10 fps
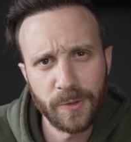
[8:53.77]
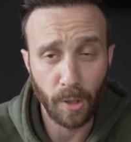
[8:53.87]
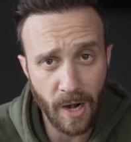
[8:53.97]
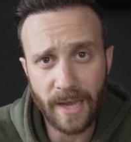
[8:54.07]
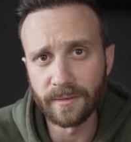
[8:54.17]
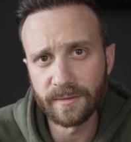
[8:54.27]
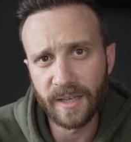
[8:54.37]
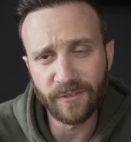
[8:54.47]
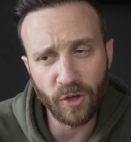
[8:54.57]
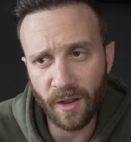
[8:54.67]
But all right,
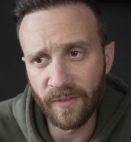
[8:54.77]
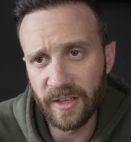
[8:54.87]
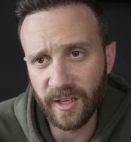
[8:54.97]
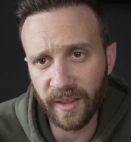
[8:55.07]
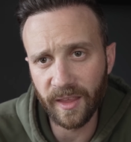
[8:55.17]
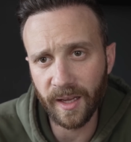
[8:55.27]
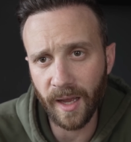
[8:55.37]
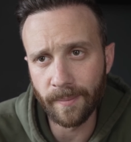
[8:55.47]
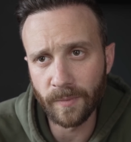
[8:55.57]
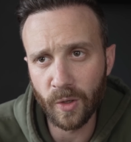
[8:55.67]
after all this, I think
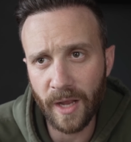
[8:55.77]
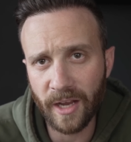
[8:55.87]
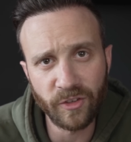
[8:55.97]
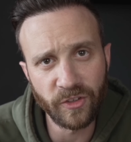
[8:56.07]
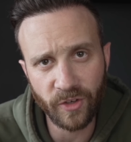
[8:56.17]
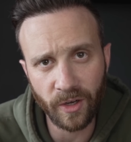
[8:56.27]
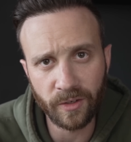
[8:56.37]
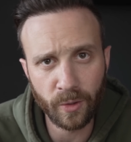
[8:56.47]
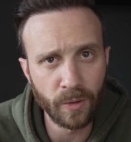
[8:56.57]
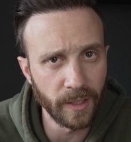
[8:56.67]
I'm gonna actually start
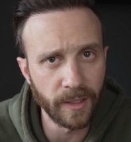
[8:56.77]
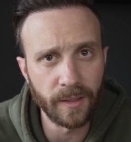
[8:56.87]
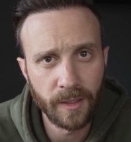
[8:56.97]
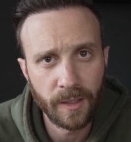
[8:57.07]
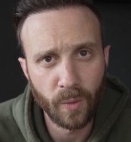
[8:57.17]
Googling